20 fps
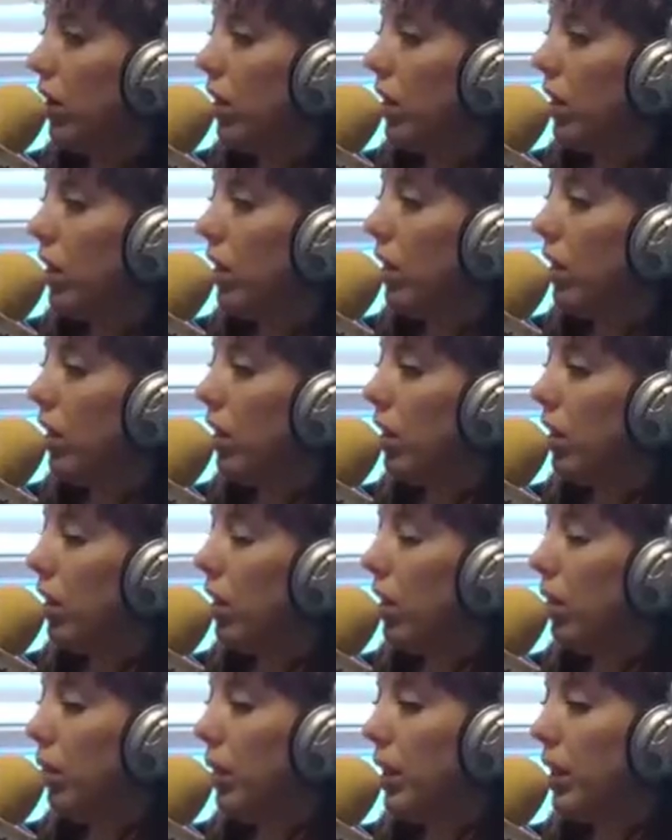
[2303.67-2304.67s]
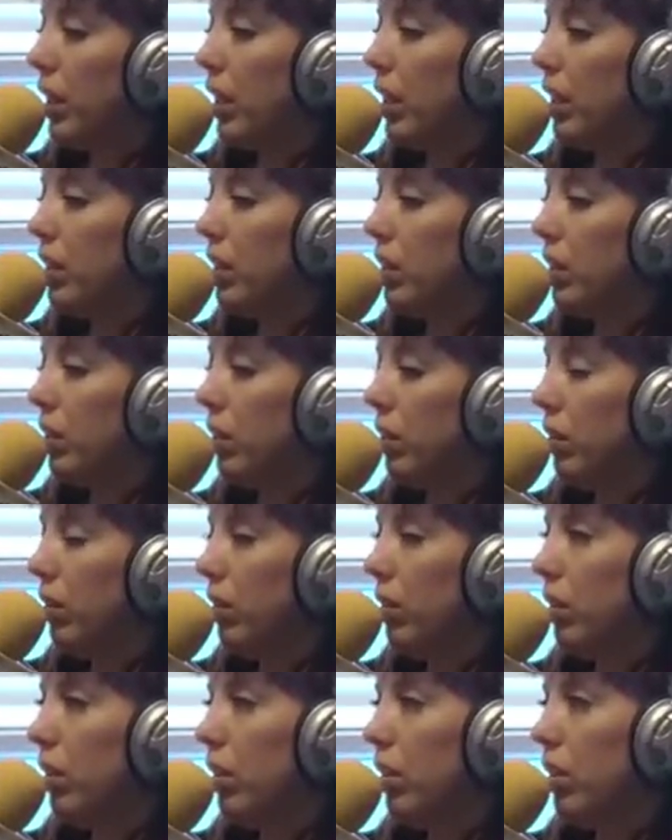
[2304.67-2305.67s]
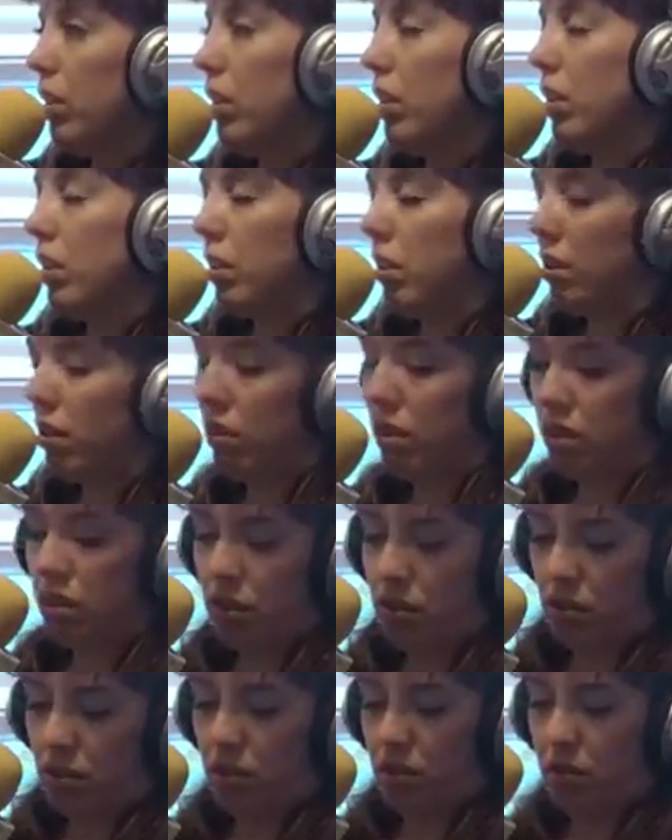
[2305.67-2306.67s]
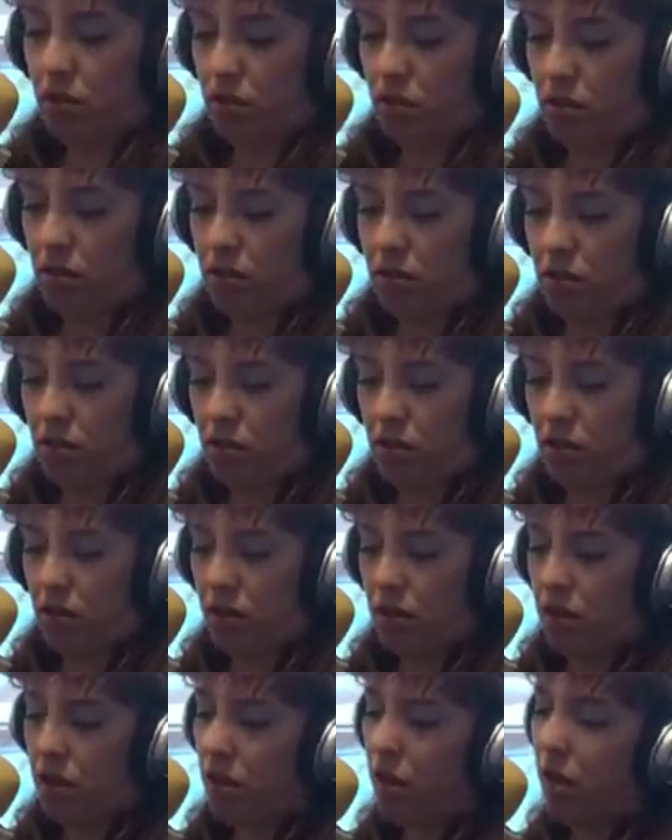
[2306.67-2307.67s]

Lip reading: be just some death race style reality TV show.